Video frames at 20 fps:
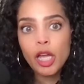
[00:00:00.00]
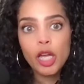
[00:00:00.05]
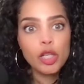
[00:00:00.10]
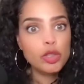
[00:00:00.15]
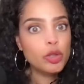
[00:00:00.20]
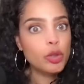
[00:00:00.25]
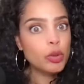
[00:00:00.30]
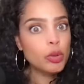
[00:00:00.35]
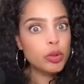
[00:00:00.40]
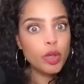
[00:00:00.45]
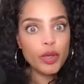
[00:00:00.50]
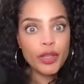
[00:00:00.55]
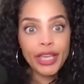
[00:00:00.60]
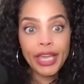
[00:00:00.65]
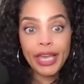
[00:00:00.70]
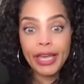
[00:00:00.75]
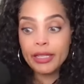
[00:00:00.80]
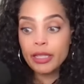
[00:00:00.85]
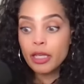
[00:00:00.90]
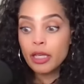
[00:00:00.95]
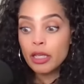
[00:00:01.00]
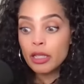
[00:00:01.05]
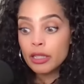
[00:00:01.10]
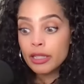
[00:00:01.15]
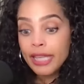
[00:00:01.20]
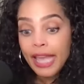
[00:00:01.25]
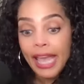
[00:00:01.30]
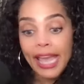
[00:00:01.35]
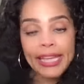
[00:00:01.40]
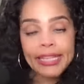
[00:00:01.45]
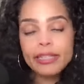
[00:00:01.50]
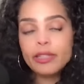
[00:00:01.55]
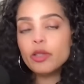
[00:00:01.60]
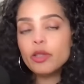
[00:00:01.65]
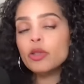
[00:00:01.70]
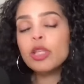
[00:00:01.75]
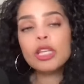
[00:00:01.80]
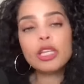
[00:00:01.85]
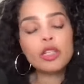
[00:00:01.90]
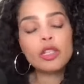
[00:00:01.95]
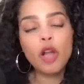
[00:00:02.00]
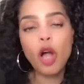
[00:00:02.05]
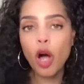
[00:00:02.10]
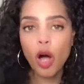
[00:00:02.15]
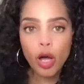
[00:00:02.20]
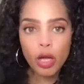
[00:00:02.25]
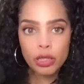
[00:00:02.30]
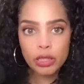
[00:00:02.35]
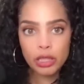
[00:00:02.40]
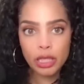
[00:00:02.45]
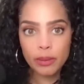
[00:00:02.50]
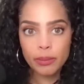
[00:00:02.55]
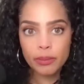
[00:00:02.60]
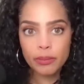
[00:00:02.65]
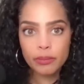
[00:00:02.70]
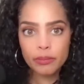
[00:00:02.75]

you look at Kate, you look at all of them,